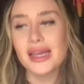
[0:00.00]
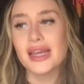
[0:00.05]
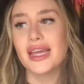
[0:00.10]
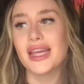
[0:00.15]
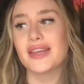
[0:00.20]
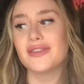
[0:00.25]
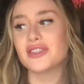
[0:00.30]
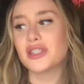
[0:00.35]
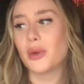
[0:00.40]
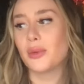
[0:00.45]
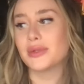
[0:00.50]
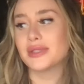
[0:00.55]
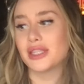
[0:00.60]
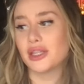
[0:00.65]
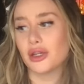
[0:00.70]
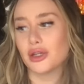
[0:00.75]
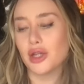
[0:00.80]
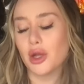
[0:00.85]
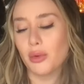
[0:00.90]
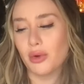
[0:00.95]
if someone's in
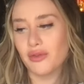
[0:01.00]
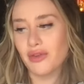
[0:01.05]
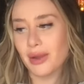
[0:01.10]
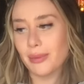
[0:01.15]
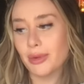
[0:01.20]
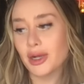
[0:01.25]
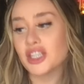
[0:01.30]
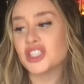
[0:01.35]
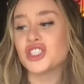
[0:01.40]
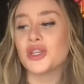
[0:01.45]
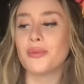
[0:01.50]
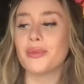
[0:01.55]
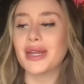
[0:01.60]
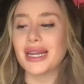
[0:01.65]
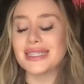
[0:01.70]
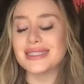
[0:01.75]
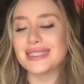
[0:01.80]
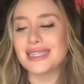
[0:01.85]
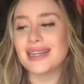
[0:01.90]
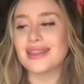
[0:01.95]
a lower vibration, but I
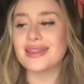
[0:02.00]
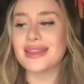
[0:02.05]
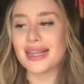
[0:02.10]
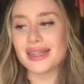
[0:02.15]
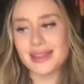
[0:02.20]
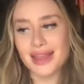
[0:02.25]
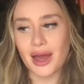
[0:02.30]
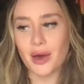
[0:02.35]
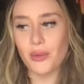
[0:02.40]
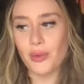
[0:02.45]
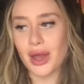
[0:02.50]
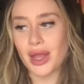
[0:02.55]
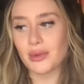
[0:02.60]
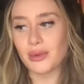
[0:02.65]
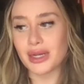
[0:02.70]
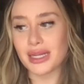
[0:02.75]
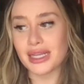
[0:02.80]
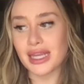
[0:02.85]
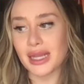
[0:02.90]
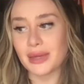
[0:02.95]
didn't think that way when
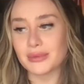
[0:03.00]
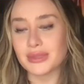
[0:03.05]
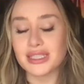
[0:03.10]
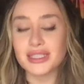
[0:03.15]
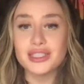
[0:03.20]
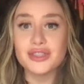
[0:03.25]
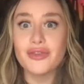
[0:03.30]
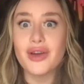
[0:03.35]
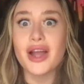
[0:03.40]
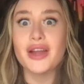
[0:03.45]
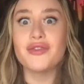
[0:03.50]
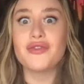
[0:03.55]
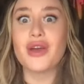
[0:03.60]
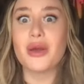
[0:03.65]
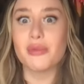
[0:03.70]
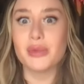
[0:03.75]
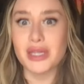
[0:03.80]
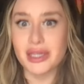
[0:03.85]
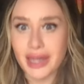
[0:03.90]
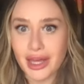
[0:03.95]
it came to divine
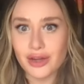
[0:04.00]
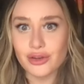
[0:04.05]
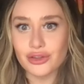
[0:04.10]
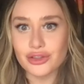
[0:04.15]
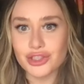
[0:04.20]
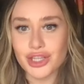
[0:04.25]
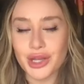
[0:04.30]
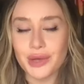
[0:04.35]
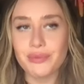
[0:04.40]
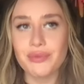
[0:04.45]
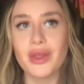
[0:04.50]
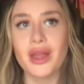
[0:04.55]
feminine energy.